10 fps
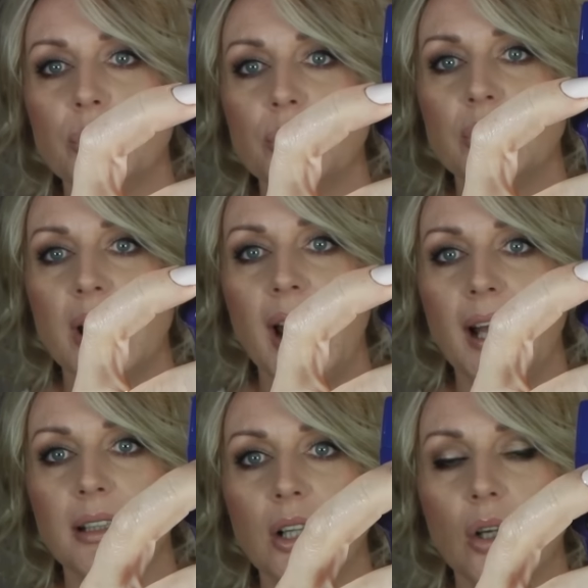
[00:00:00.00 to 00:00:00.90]
to the
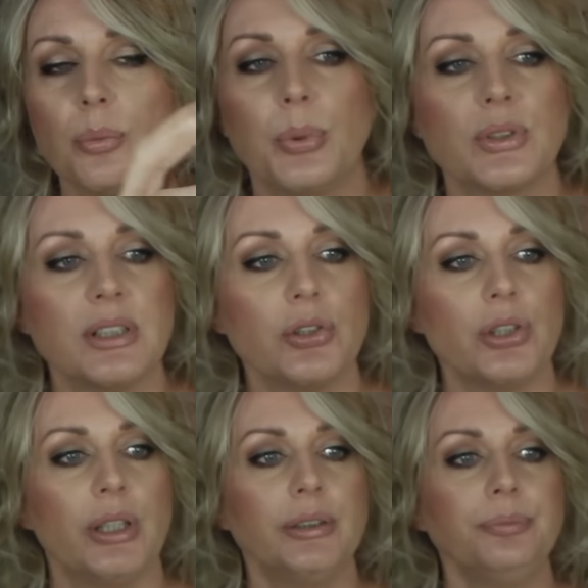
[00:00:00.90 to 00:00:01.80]
unlock
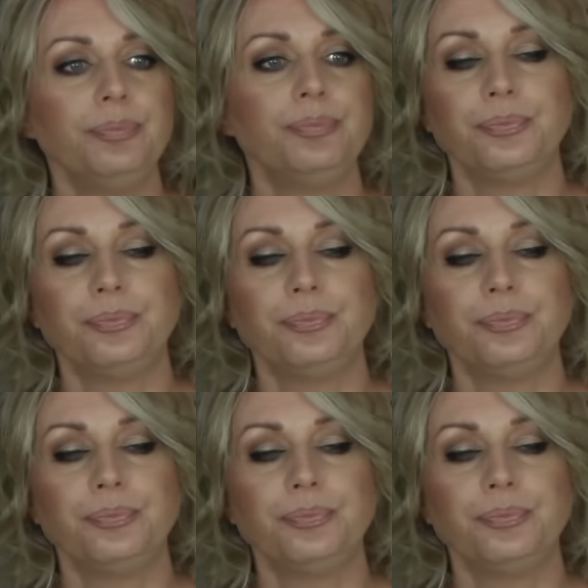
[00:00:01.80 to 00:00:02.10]
position